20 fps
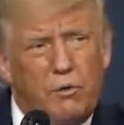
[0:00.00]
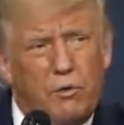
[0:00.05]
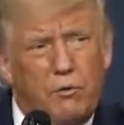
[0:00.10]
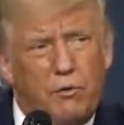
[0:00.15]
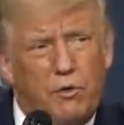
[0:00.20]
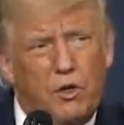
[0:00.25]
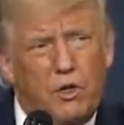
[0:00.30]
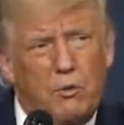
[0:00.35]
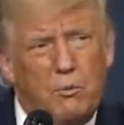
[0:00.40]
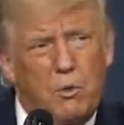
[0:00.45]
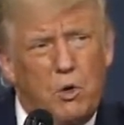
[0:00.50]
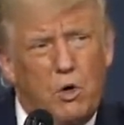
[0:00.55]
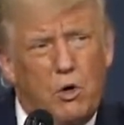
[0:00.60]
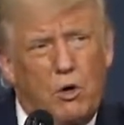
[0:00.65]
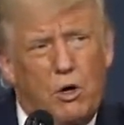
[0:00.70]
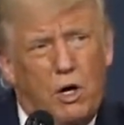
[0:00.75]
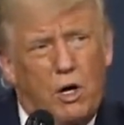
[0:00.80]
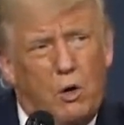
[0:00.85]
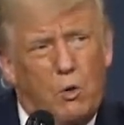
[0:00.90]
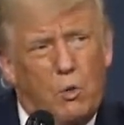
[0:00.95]

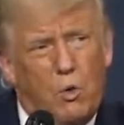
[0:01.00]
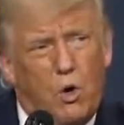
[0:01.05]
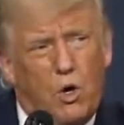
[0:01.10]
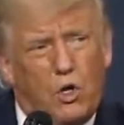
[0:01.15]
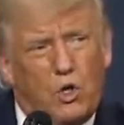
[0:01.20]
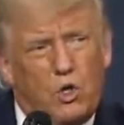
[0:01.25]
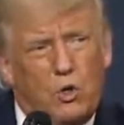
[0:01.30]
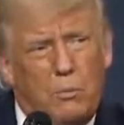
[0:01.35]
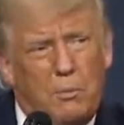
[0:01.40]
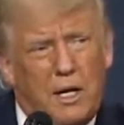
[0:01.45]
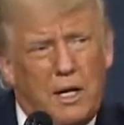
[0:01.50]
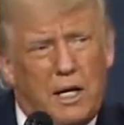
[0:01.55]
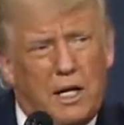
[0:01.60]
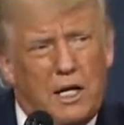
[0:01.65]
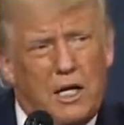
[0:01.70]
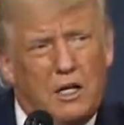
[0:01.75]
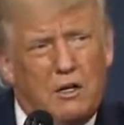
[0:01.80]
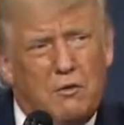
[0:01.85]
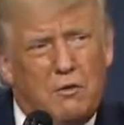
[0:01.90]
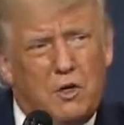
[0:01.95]
Furthermore, I'll work to make
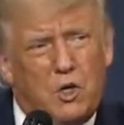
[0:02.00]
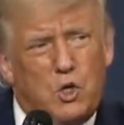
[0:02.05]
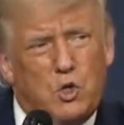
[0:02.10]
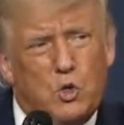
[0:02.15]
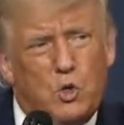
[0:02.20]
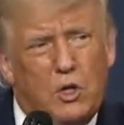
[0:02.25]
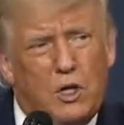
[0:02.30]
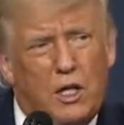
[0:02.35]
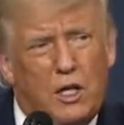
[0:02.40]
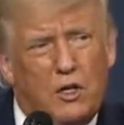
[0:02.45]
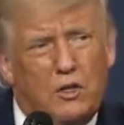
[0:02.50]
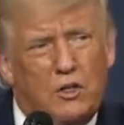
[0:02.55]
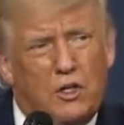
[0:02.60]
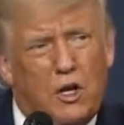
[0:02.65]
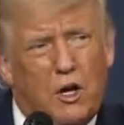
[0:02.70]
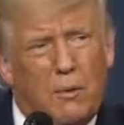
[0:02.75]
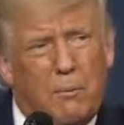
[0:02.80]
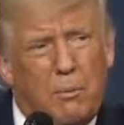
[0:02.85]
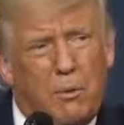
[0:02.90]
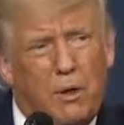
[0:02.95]
individual health
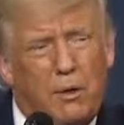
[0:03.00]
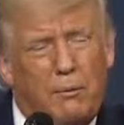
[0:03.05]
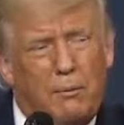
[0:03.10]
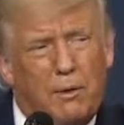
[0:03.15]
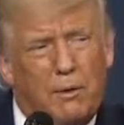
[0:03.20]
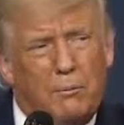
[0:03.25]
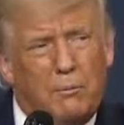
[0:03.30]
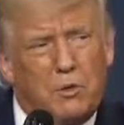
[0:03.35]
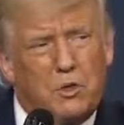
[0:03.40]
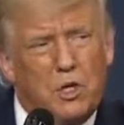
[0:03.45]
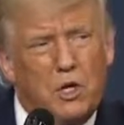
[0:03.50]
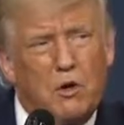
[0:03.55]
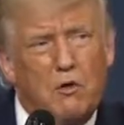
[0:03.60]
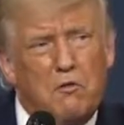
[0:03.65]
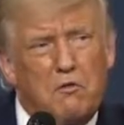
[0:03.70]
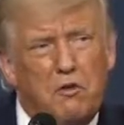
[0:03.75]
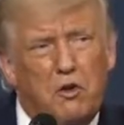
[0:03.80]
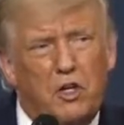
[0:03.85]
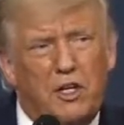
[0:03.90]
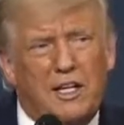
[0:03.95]
care premiums
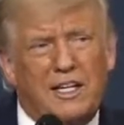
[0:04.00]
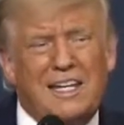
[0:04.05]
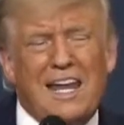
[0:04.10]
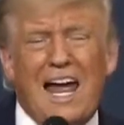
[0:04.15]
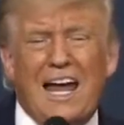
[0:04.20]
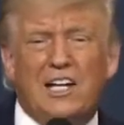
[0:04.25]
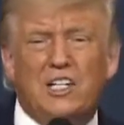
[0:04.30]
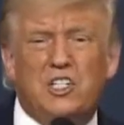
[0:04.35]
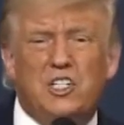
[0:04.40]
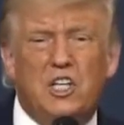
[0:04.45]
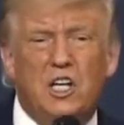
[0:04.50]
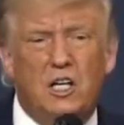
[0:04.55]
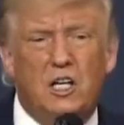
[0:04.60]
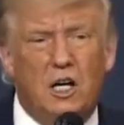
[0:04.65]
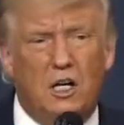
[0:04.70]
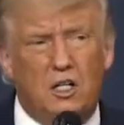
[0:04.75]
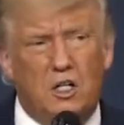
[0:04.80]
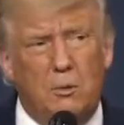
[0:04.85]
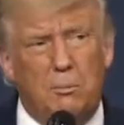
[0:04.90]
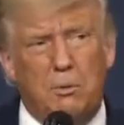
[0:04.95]
fully tax
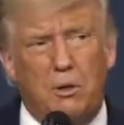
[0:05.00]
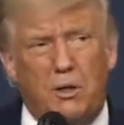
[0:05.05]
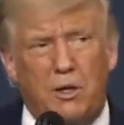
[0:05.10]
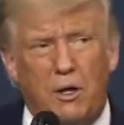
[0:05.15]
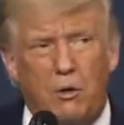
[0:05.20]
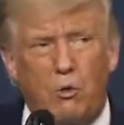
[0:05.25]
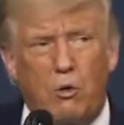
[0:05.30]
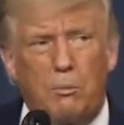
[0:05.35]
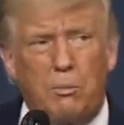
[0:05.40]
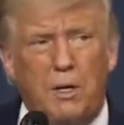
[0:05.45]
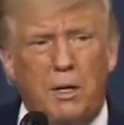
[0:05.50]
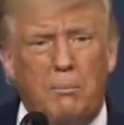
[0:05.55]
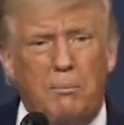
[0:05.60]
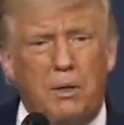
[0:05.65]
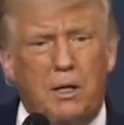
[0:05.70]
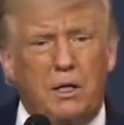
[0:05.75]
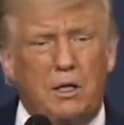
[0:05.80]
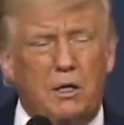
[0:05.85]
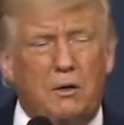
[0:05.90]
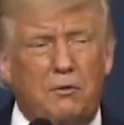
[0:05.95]
deductible. That will be a
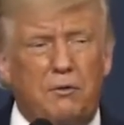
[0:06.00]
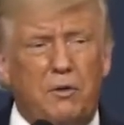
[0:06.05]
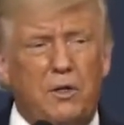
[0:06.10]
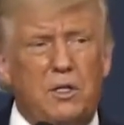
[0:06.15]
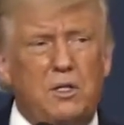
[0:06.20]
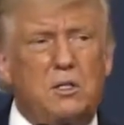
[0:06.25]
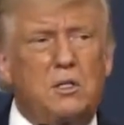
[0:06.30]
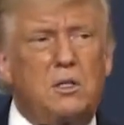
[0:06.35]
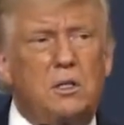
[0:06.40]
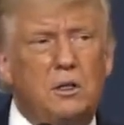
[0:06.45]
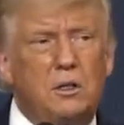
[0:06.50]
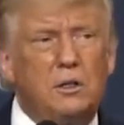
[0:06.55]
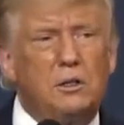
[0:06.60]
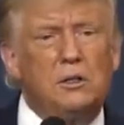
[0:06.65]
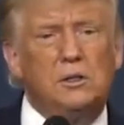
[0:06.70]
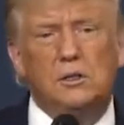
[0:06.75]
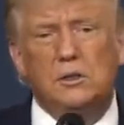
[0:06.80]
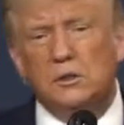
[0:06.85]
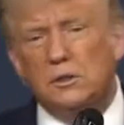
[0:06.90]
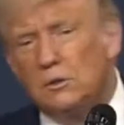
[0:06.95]
big difference.
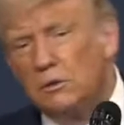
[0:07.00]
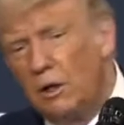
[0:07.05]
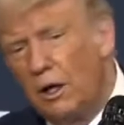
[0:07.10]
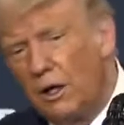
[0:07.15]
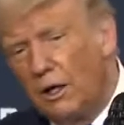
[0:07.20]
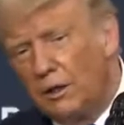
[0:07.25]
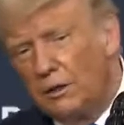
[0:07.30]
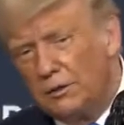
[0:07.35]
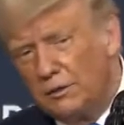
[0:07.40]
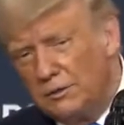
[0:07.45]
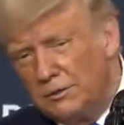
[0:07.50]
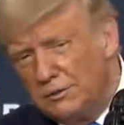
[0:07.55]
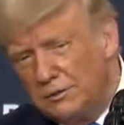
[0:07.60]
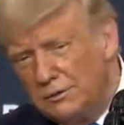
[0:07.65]
Right?